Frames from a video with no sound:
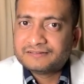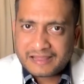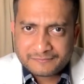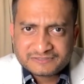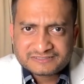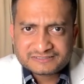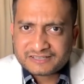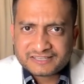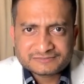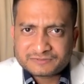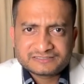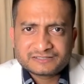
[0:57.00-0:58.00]
Diamonds are
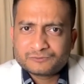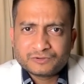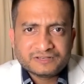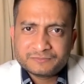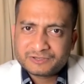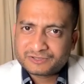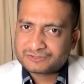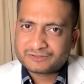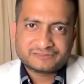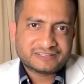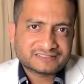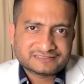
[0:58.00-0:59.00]
expensive only because
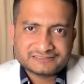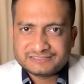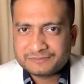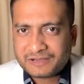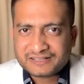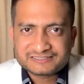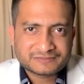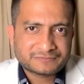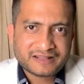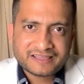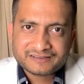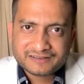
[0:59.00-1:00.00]
of their demand
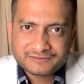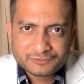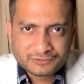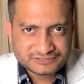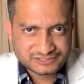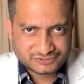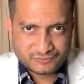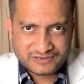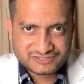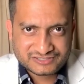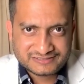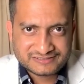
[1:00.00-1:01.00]
supply control
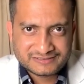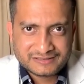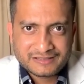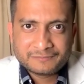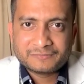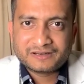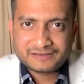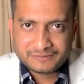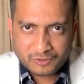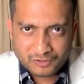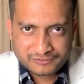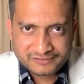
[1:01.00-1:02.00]
situation. But
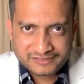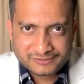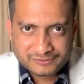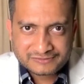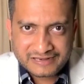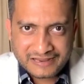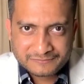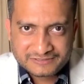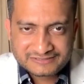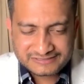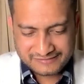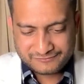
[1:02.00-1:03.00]
laboratory grown
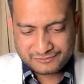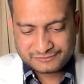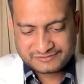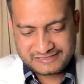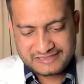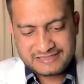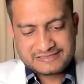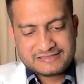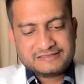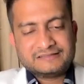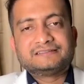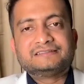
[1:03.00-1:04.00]
diamonds, if you see,
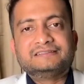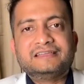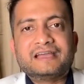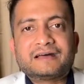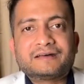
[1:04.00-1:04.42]
they